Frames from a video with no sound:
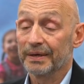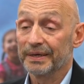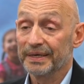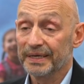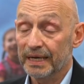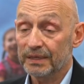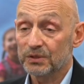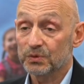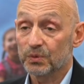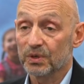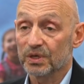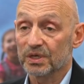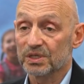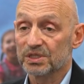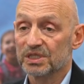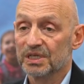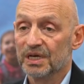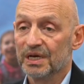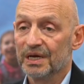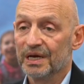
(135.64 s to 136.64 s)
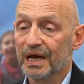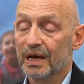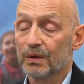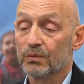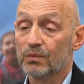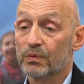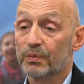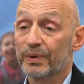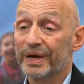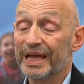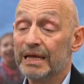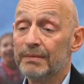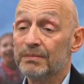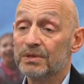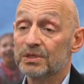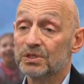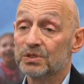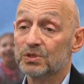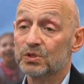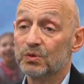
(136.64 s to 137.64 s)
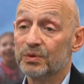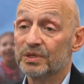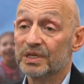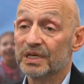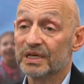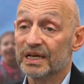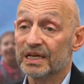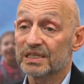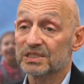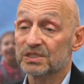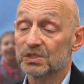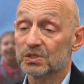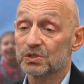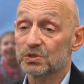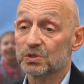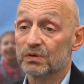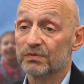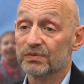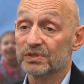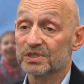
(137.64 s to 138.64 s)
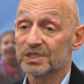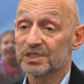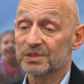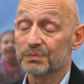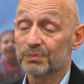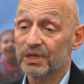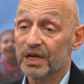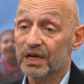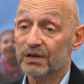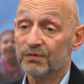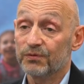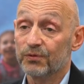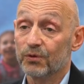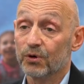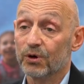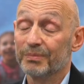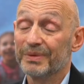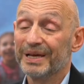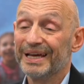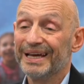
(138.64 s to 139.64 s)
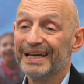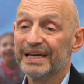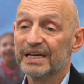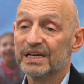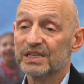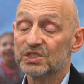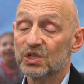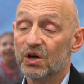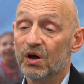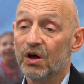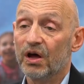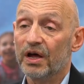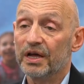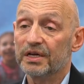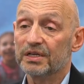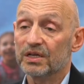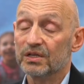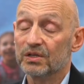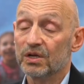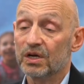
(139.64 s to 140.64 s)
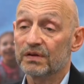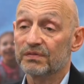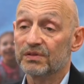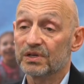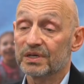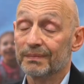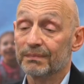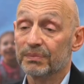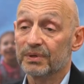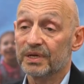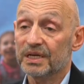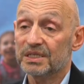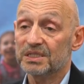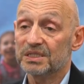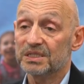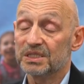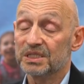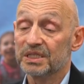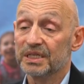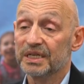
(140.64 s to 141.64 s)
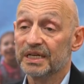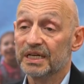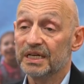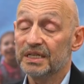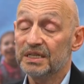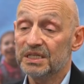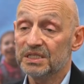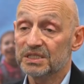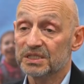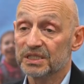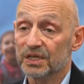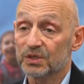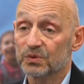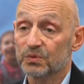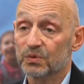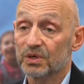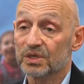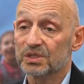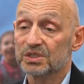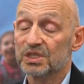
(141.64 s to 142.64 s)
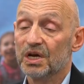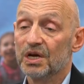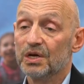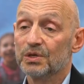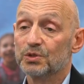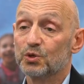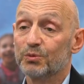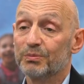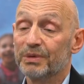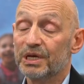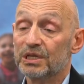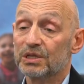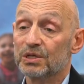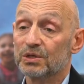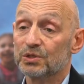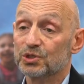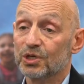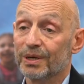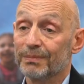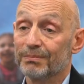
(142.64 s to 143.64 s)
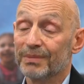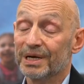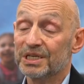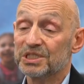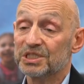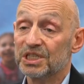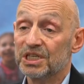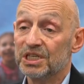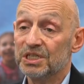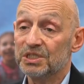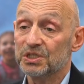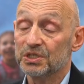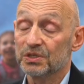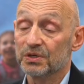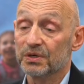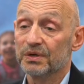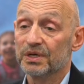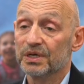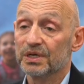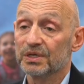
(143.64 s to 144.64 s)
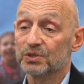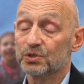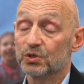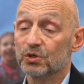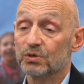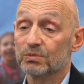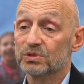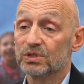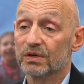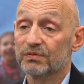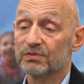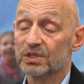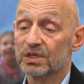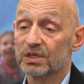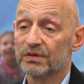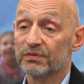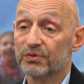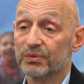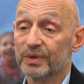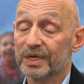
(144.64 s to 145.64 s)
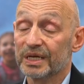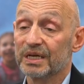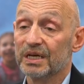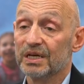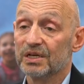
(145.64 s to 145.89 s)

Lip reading: networks, and what we're aiming to do with the Elastic Services platform is hide a lot of the complexity in these networks to make their job much easier in terms of delivering